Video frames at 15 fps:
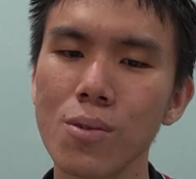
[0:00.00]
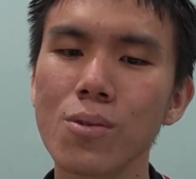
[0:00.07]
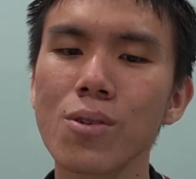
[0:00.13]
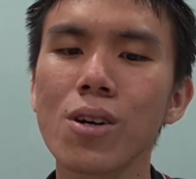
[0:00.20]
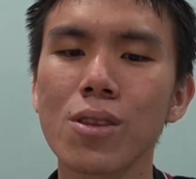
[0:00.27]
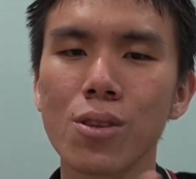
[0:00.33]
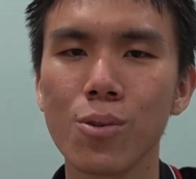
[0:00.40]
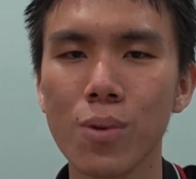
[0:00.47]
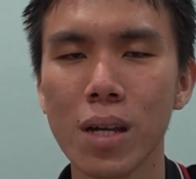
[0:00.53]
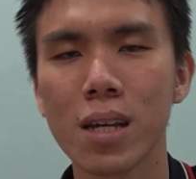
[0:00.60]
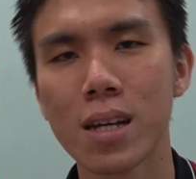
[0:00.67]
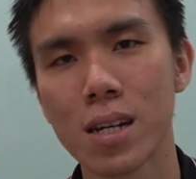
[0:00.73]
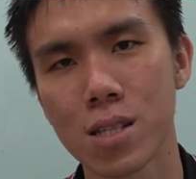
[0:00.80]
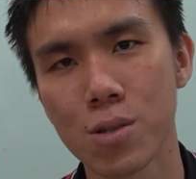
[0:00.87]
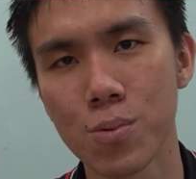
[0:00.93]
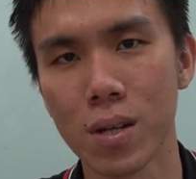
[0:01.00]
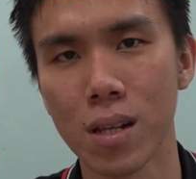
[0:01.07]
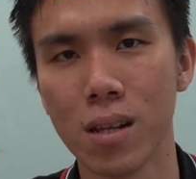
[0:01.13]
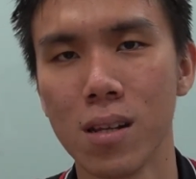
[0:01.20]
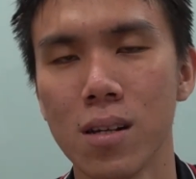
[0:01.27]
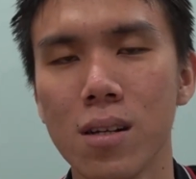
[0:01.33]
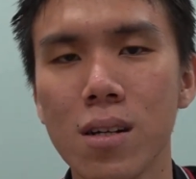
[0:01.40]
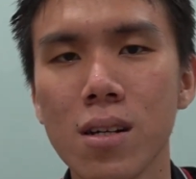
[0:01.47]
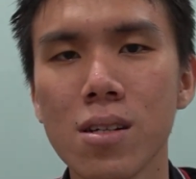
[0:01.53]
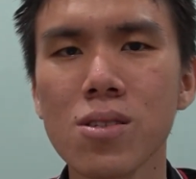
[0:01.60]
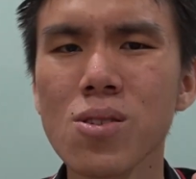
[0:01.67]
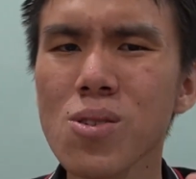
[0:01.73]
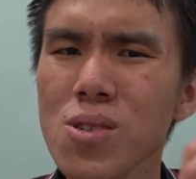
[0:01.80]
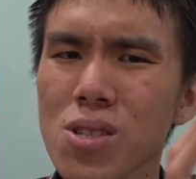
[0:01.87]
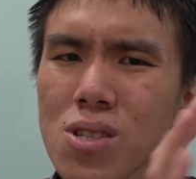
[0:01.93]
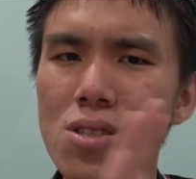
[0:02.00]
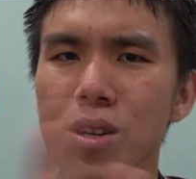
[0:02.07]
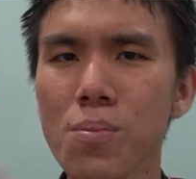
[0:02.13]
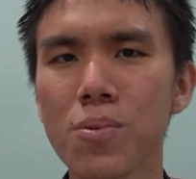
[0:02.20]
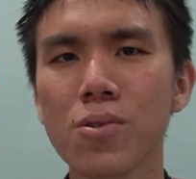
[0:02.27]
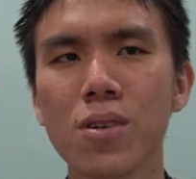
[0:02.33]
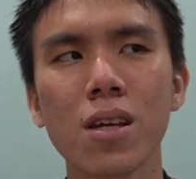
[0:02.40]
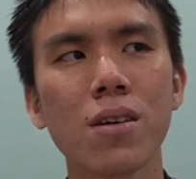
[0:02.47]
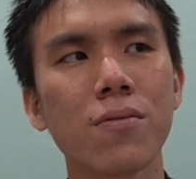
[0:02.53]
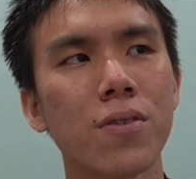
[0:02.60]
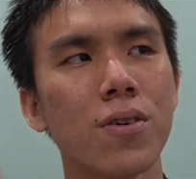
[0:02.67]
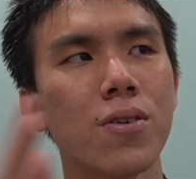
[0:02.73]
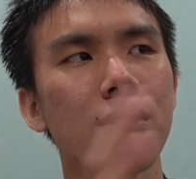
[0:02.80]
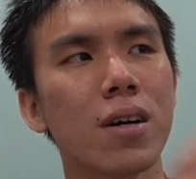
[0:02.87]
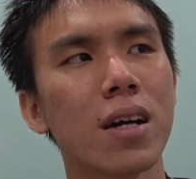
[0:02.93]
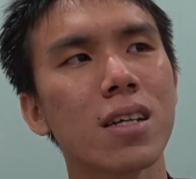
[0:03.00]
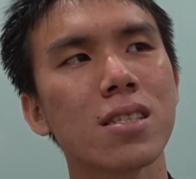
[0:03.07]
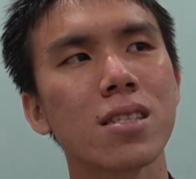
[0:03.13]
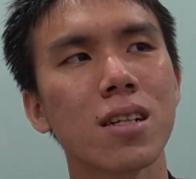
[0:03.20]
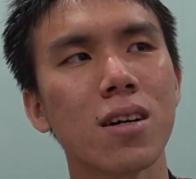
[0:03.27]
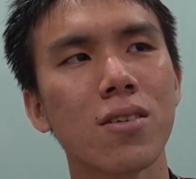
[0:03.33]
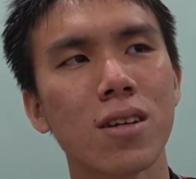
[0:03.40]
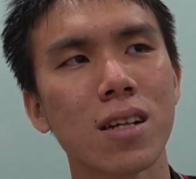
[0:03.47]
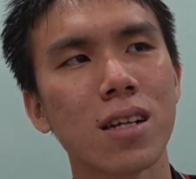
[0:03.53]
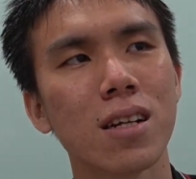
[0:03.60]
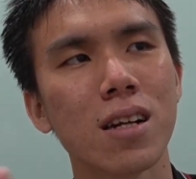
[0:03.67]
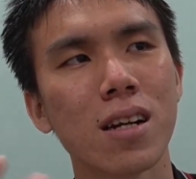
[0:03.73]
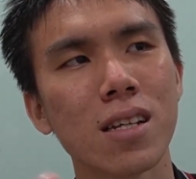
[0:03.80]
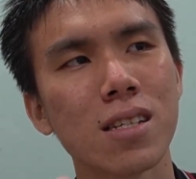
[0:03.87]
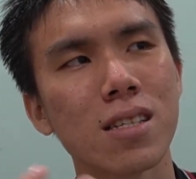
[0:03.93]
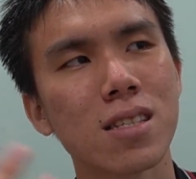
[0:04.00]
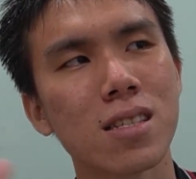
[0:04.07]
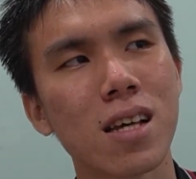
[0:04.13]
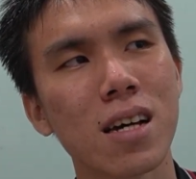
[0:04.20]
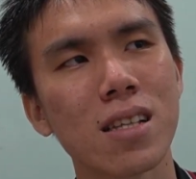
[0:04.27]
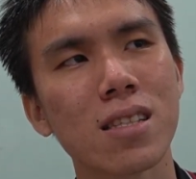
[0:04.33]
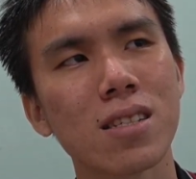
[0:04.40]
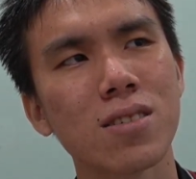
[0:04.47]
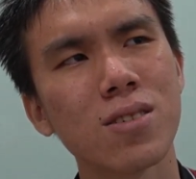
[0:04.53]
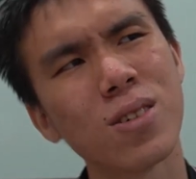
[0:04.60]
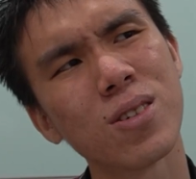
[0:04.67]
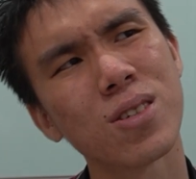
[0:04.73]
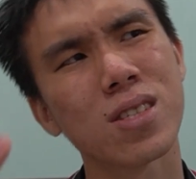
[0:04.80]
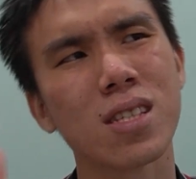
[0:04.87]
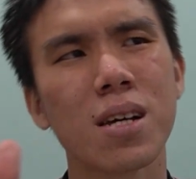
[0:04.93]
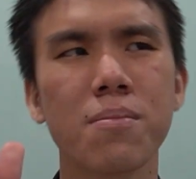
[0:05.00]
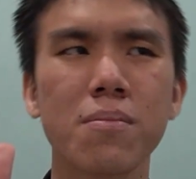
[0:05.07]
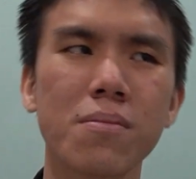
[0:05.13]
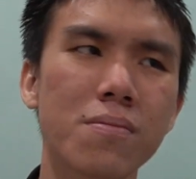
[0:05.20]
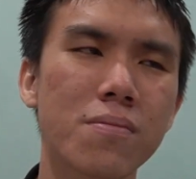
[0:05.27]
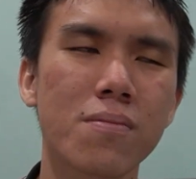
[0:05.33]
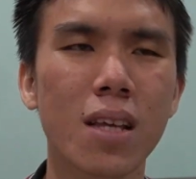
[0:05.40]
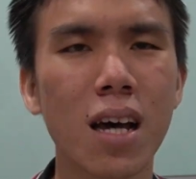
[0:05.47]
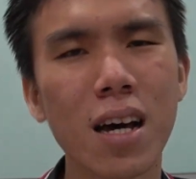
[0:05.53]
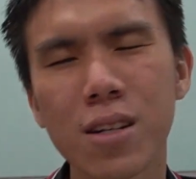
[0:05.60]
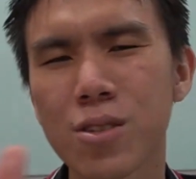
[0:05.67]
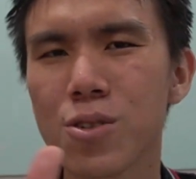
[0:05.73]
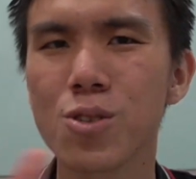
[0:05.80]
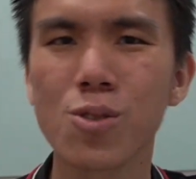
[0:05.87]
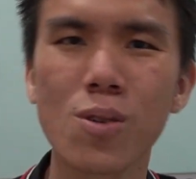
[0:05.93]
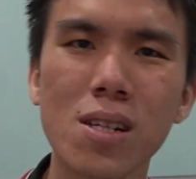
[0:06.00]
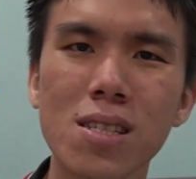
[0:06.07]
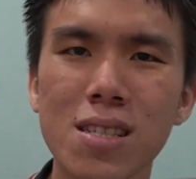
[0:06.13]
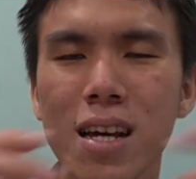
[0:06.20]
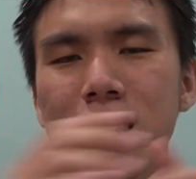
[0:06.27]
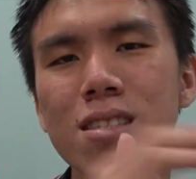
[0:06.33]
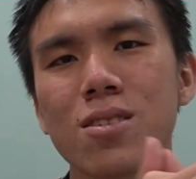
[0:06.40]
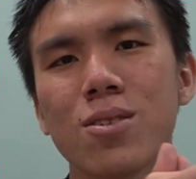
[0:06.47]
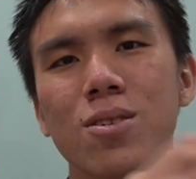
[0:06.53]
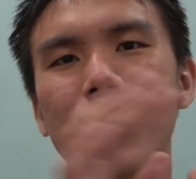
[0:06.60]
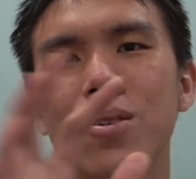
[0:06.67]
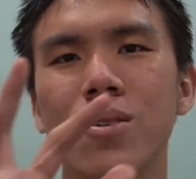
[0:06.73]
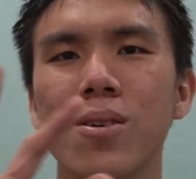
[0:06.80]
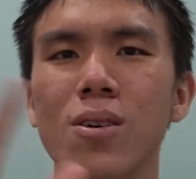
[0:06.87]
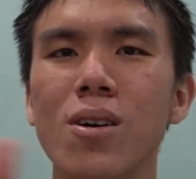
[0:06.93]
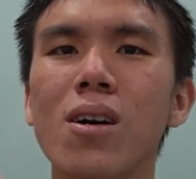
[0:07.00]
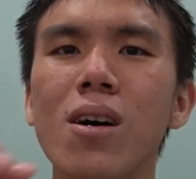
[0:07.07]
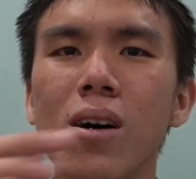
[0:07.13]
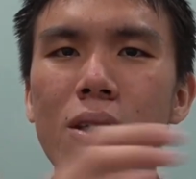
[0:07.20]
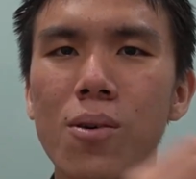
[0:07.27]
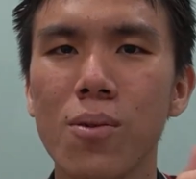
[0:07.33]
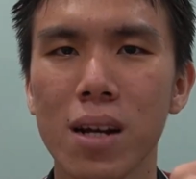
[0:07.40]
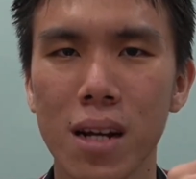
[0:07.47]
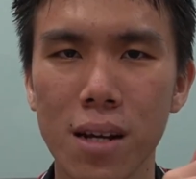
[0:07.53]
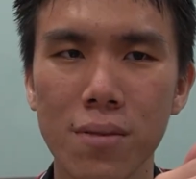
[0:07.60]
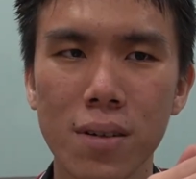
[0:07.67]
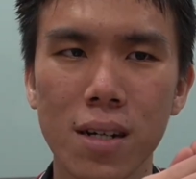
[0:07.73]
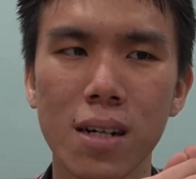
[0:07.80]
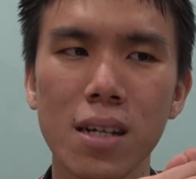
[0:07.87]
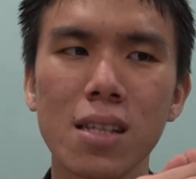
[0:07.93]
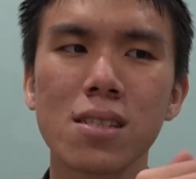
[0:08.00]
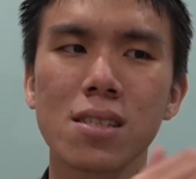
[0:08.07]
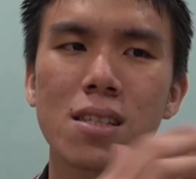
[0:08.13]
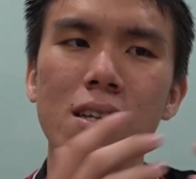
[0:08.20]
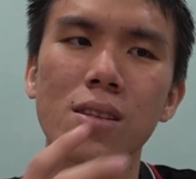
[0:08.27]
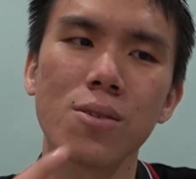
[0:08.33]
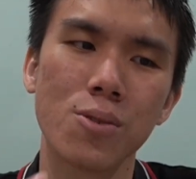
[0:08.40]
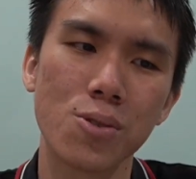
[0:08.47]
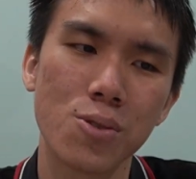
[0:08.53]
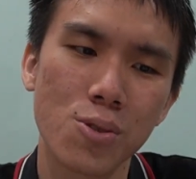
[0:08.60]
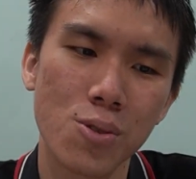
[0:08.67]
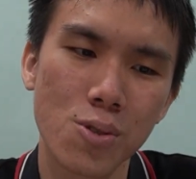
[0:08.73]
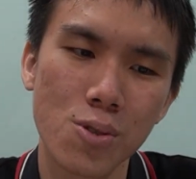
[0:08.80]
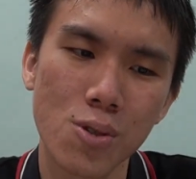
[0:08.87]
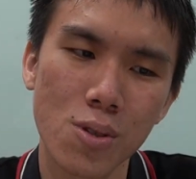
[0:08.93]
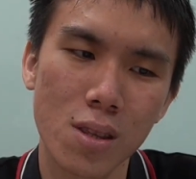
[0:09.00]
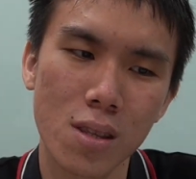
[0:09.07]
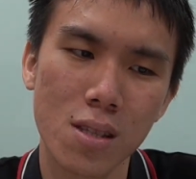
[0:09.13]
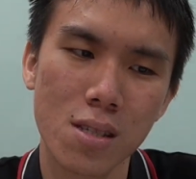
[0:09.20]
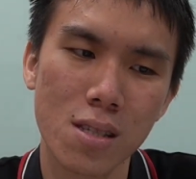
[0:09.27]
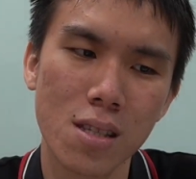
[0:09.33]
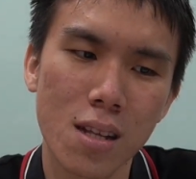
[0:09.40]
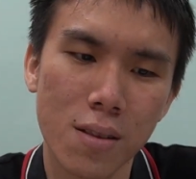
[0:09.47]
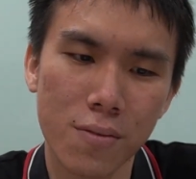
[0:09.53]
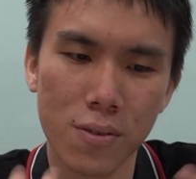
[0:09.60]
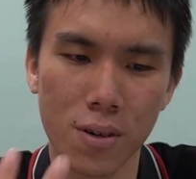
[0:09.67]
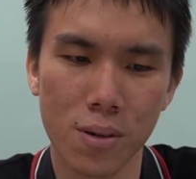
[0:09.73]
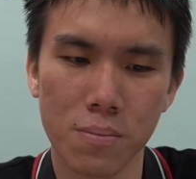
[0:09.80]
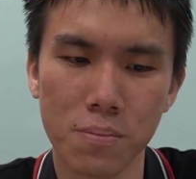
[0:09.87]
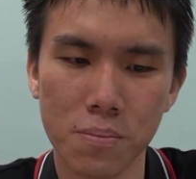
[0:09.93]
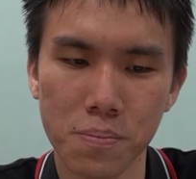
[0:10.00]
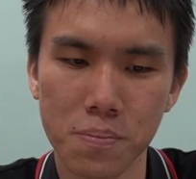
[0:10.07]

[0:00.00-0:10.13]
not doing God's will. So stop looking for extraordinary signs or some unusual signs or whatever. Instead, you should start from